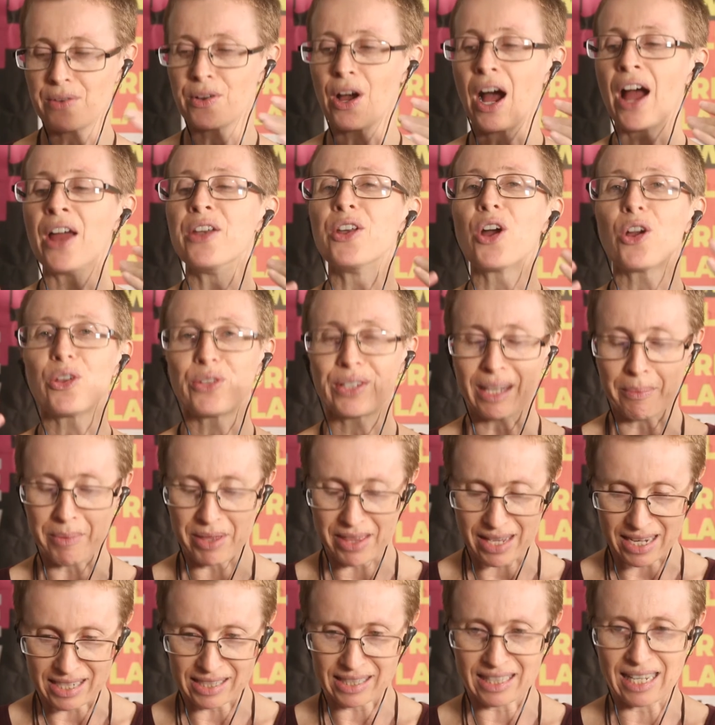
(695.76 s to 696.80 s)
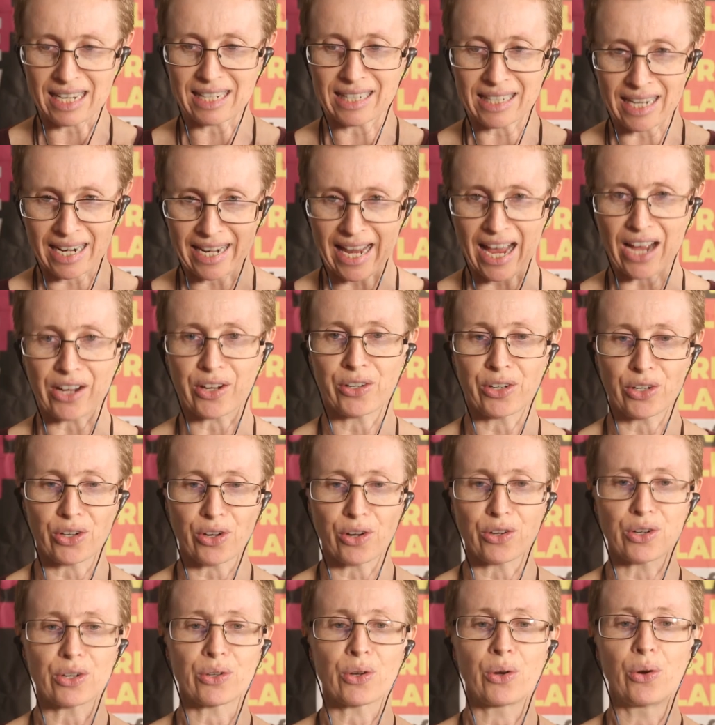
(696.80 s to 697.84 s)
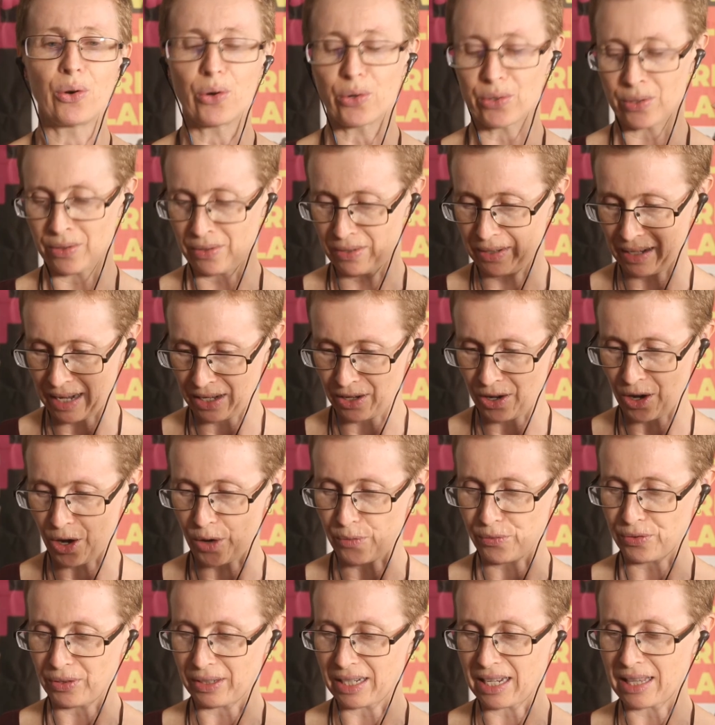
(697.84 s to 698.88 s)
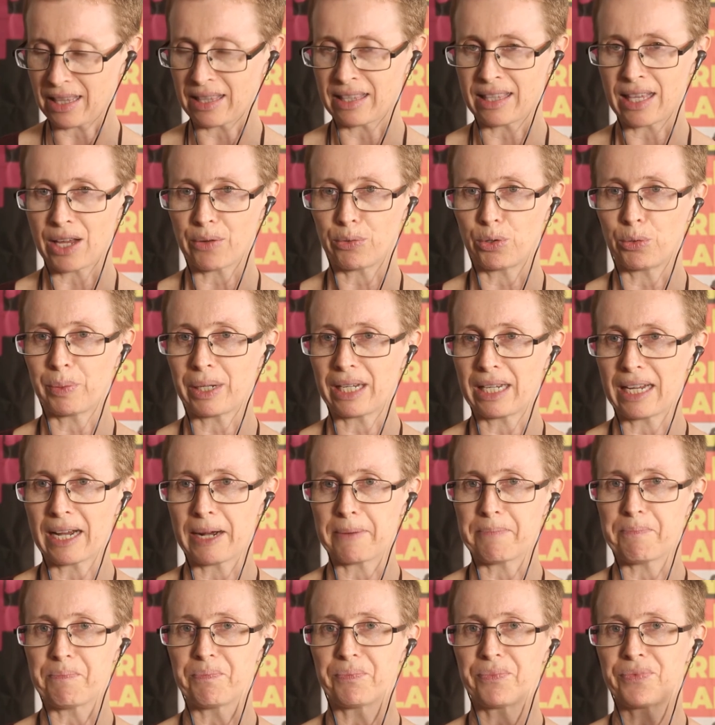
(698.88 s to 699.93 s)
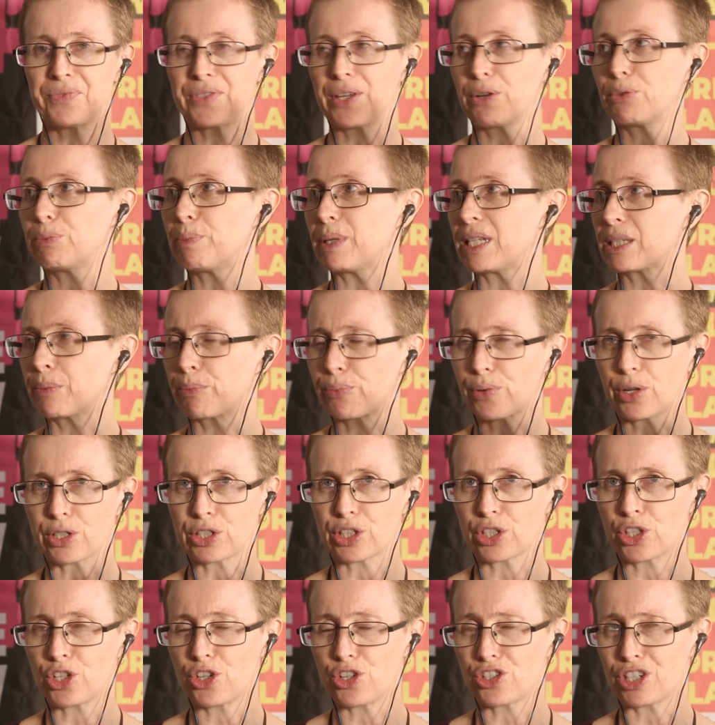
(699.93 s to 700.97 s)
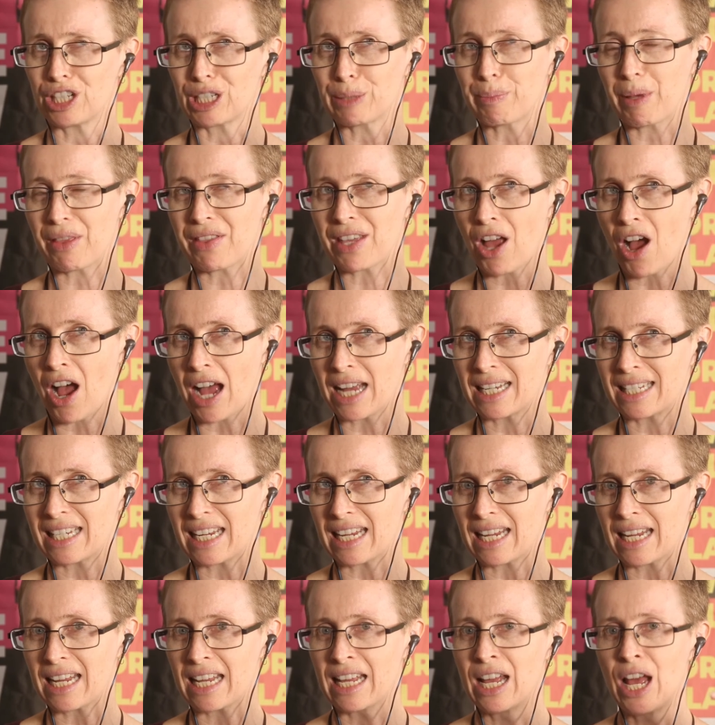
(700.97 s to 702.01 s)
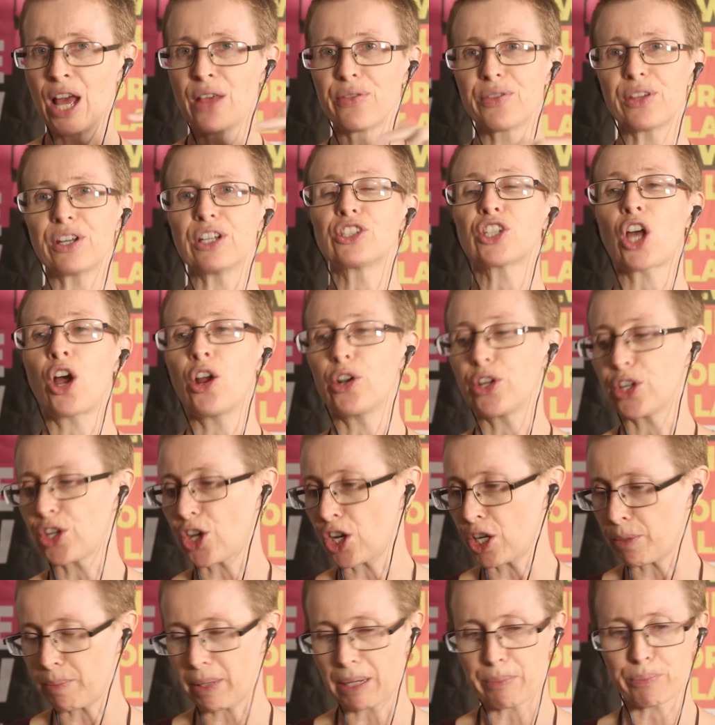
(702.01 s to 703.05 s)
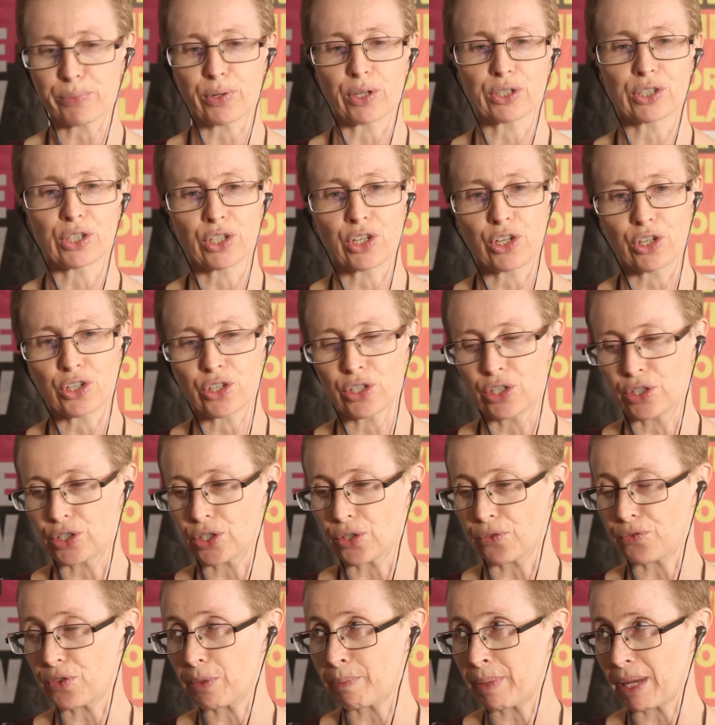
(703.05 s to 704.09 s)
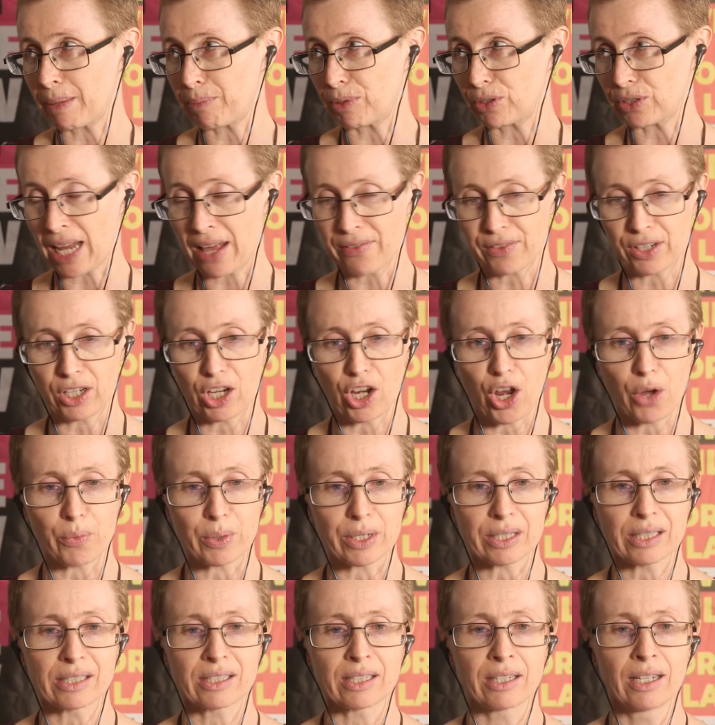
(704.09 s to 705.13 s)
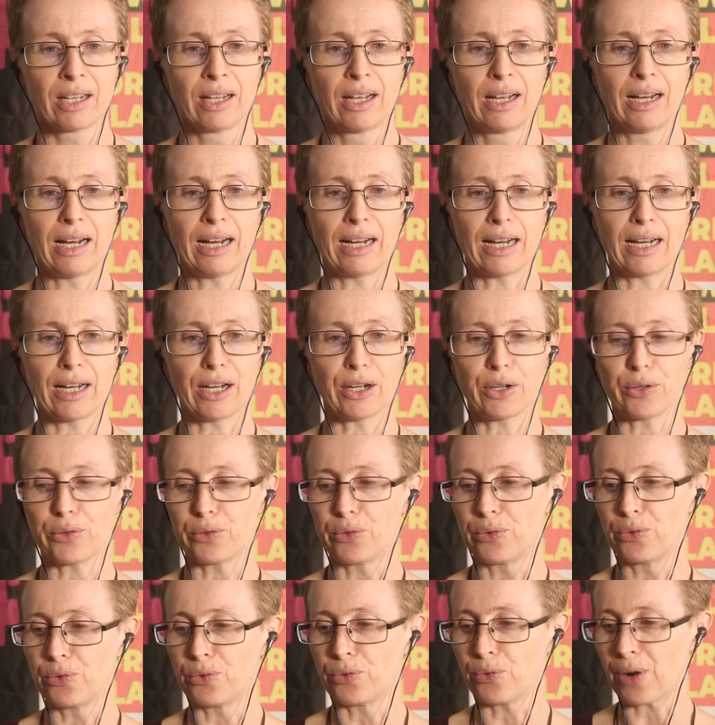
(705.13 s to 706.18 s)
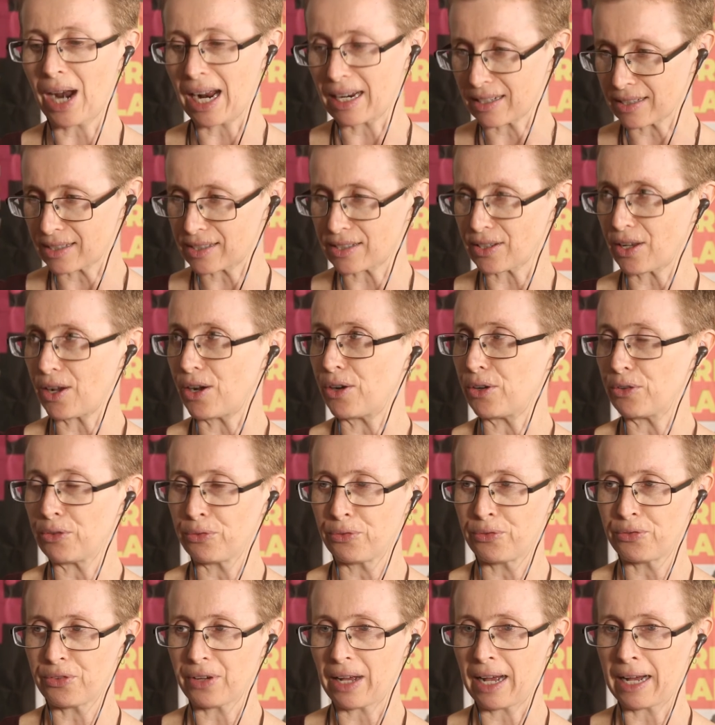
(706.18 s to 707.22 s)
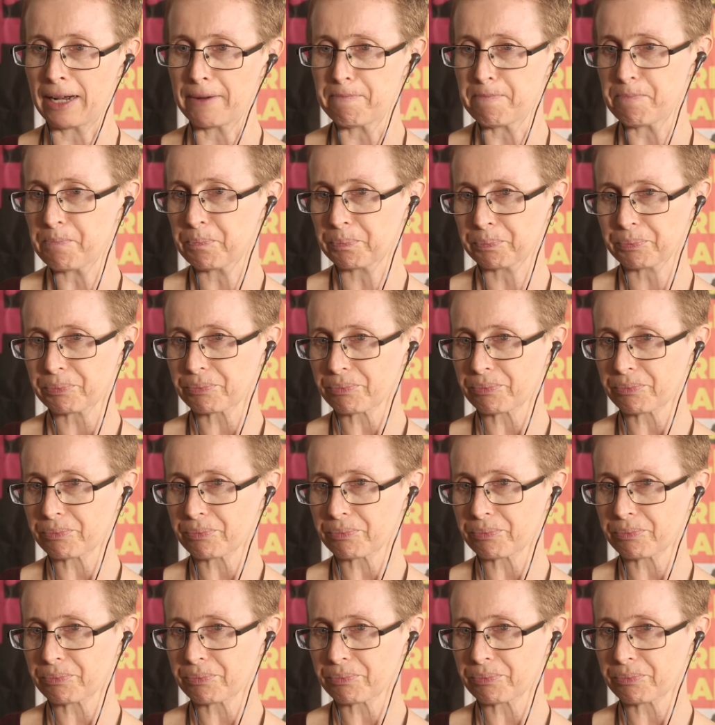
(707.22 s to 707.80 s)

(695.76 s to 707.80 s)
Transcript: I know some of these things are now going to go to court and, and hopefully there will be um, there will be some prosecutions. But the idea that it's only going to be prosecutions of the people down the lowest uh, rungs of um,